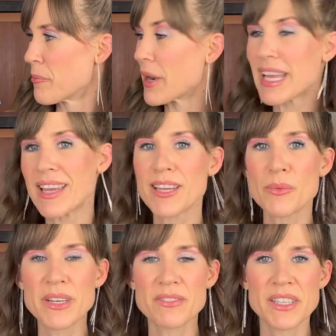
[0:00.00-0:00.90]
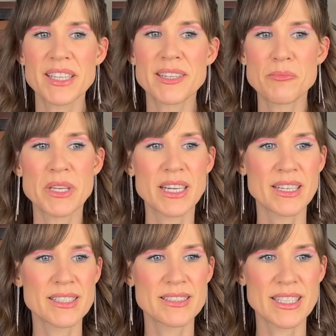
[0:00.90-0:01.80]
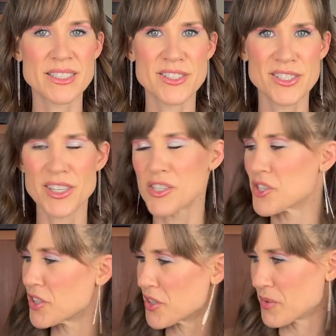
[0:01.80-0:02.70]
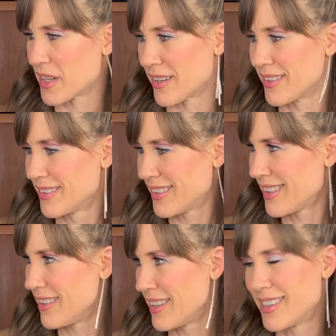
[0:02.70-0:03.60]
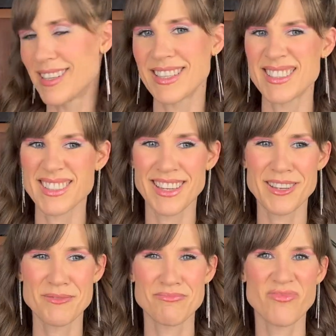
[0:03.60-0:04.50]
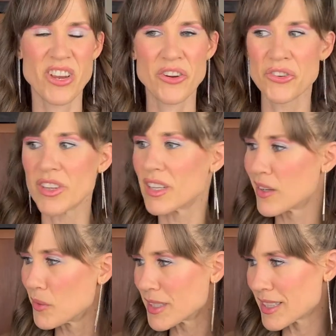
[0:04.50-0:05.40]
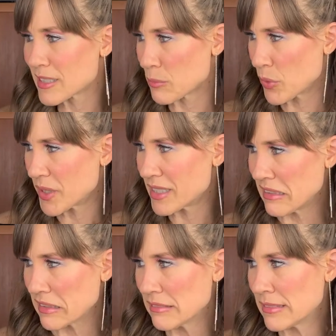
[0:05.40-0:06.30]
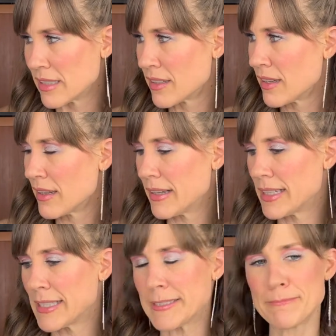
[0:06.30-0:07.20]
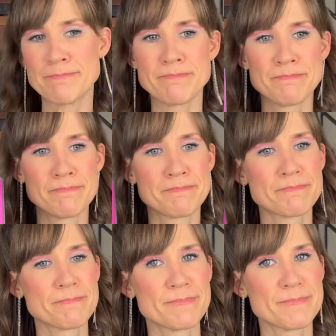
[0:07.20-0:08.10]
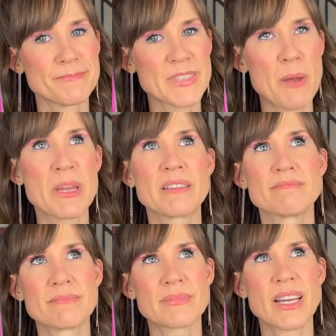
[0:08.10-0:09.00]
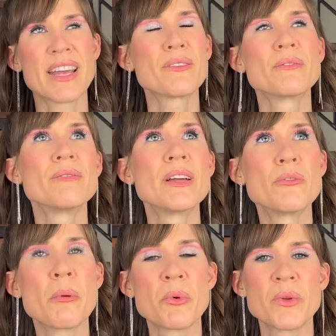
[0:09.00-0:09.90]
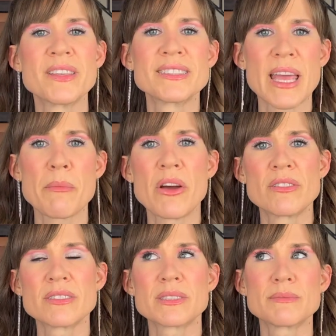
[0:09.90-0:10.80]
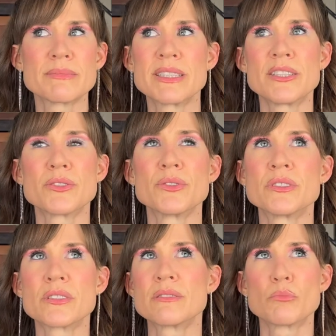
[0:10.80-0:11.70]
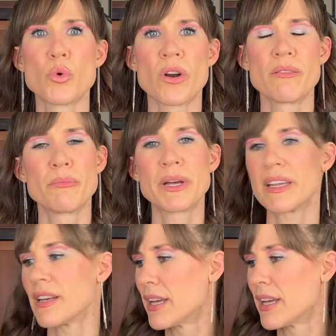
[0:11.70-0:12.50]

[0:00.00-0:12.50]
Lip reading: but I can't get rid of it because it's Natasha Denona and it's like fairly new at this point. I mean, I don't remember when this came out. It's a year old or more, but